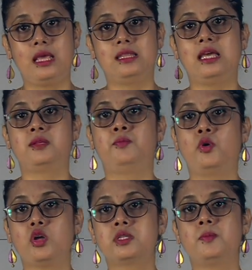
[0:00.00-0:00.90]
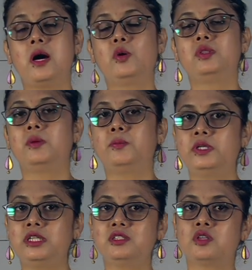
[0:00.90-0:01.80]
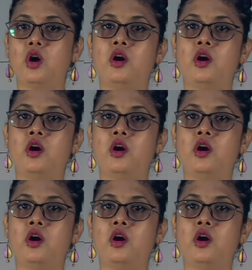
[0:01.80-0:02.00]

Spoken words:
that brought about the birth